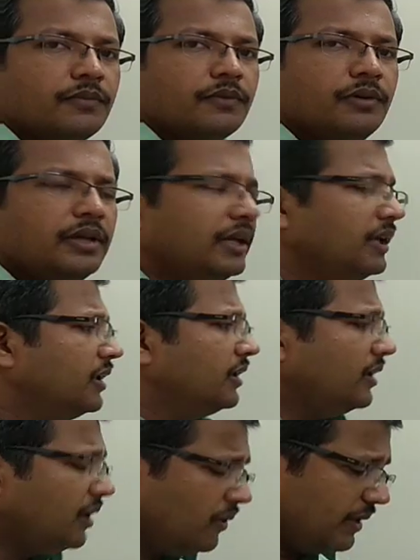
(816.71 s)
Okay,
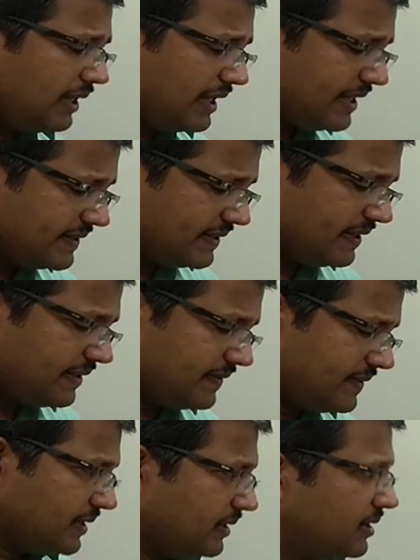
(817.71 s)
now as a
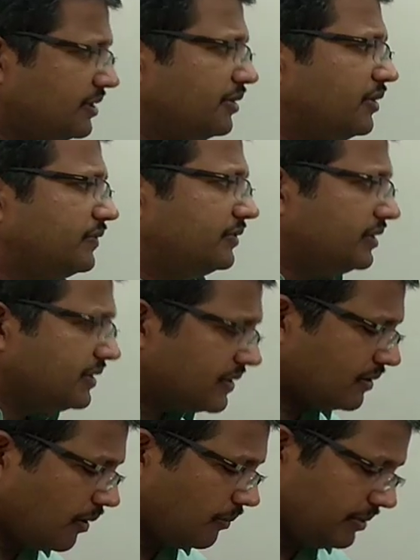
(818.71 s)
result of
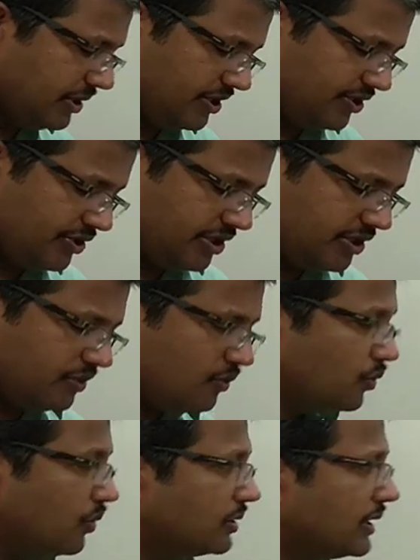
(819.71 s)
this combination,
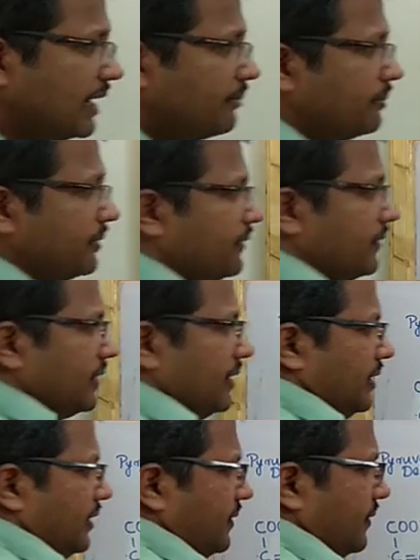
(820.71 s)
what happens
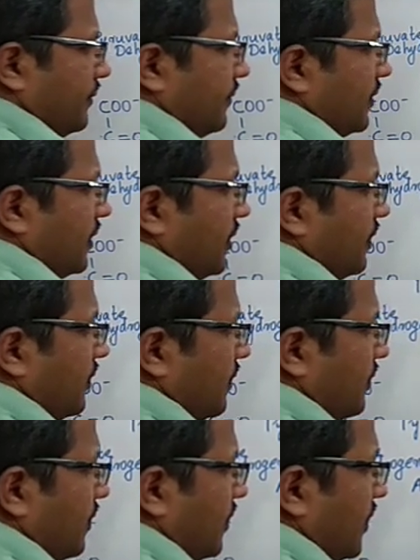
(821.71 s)
is
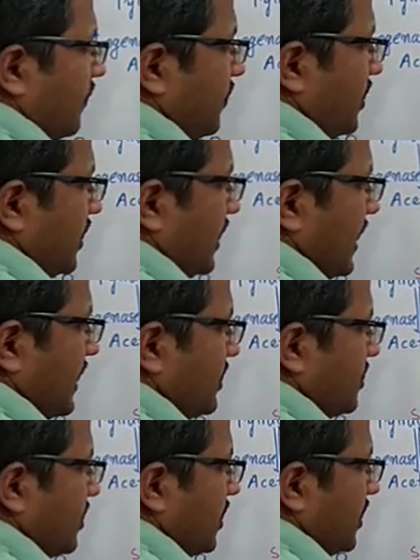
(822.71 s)
every
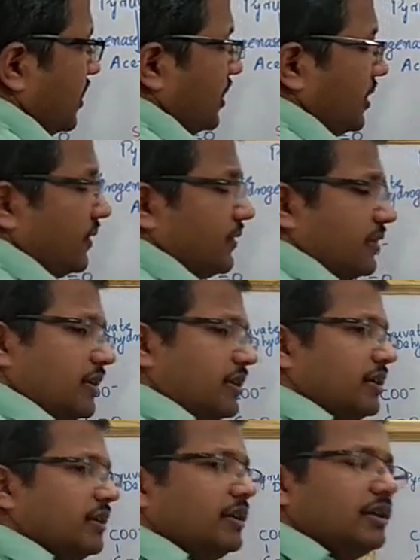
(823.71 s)
reaction is
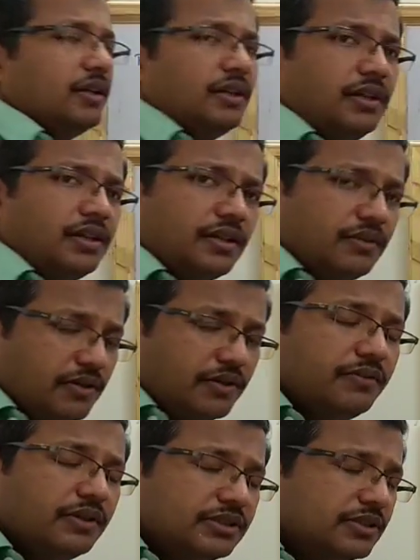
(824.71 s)

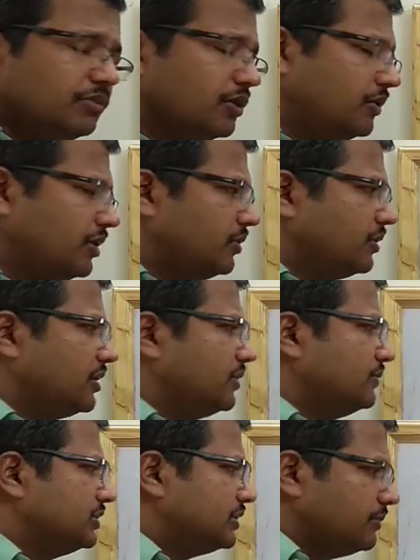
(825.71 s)
irreversible, not
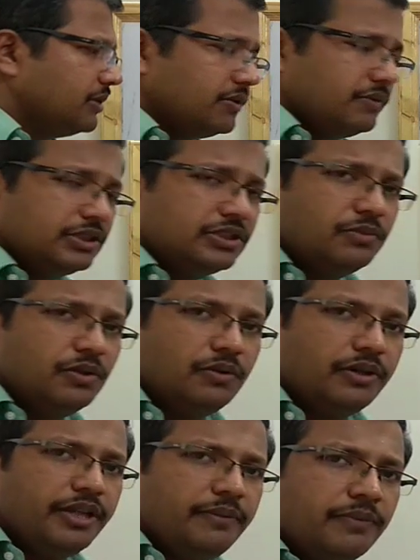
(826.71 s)
irreversible, reversible
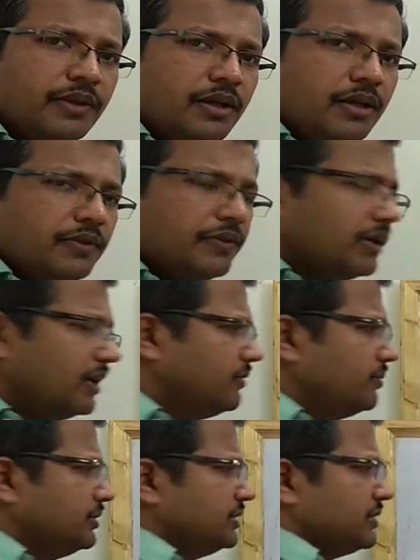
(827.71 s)
only. So I
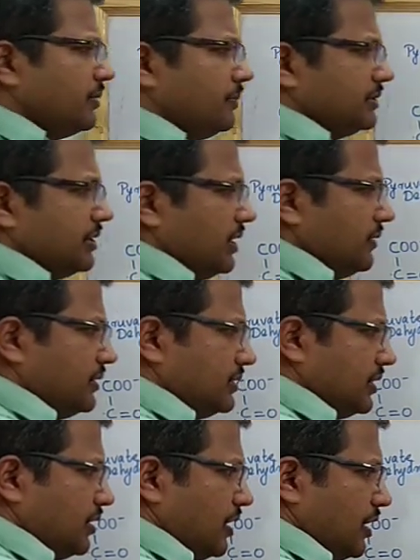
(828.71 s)
will be just representing the
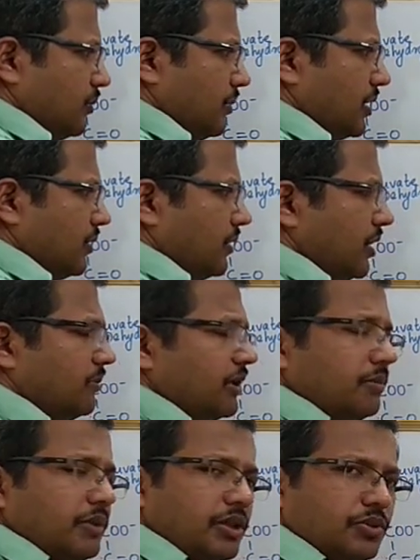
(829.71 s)
single arrow mark only,
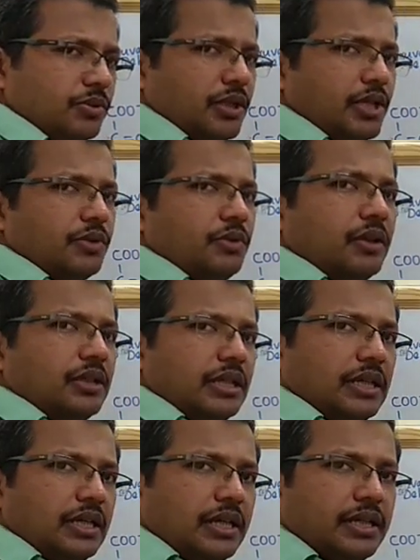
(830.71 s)
but make sure that you are
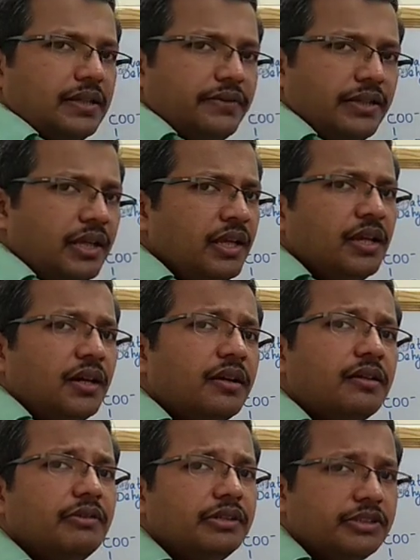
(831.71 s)
taking it as the
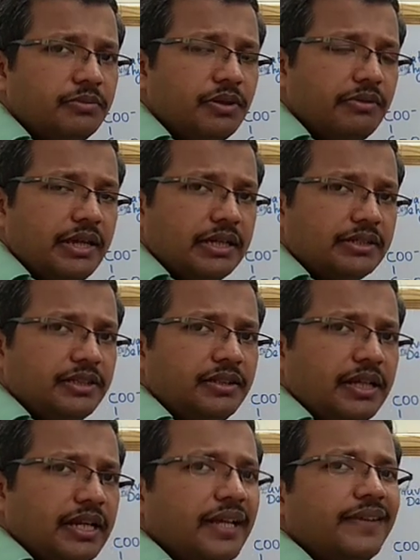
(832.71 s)
reversible
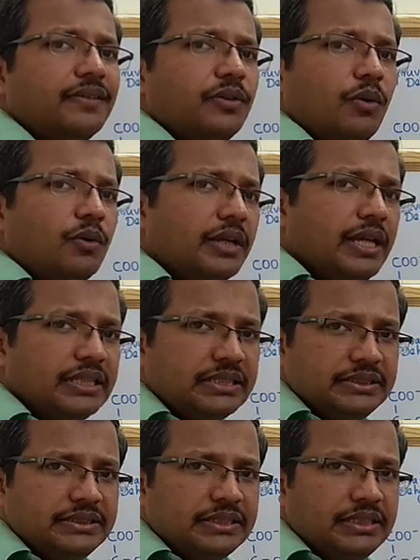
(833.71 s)
reaction. As no
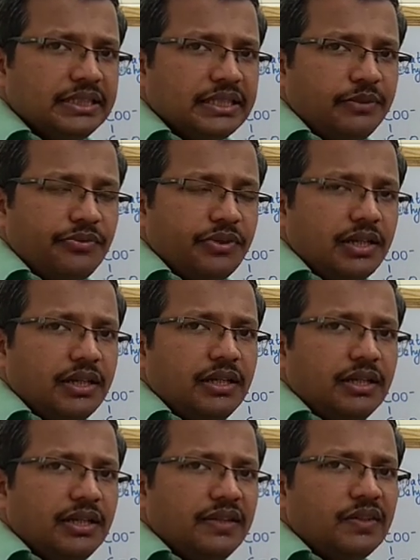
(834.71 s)
reactions in the Krebs cycle
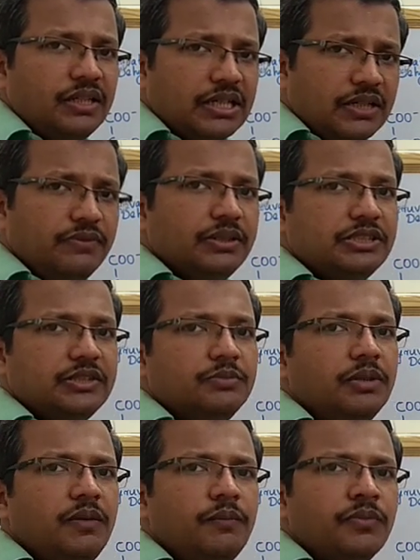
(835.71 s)
is
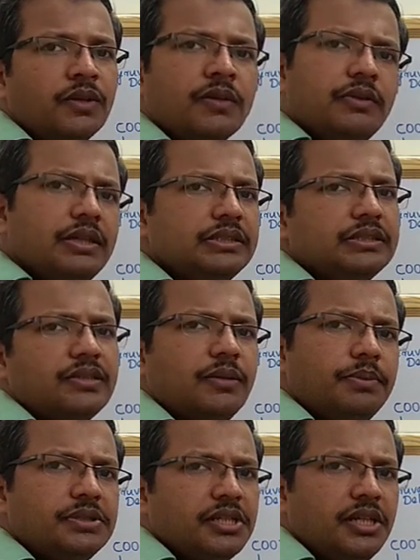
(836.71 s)
irreversible, we are just
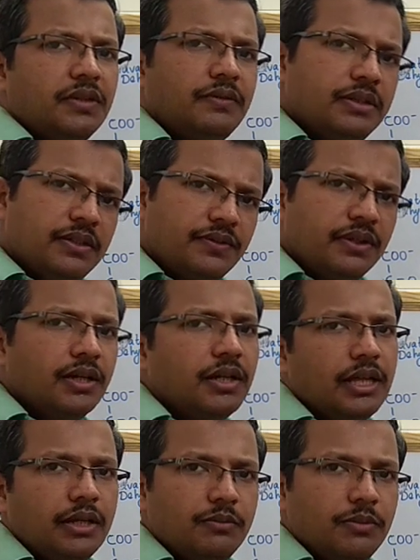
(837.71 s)
representing with a single
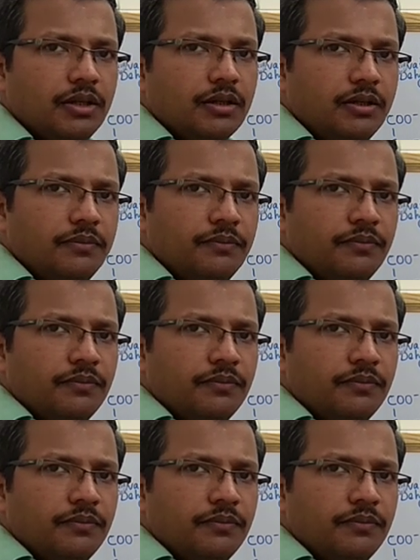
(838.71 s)
arrow marker.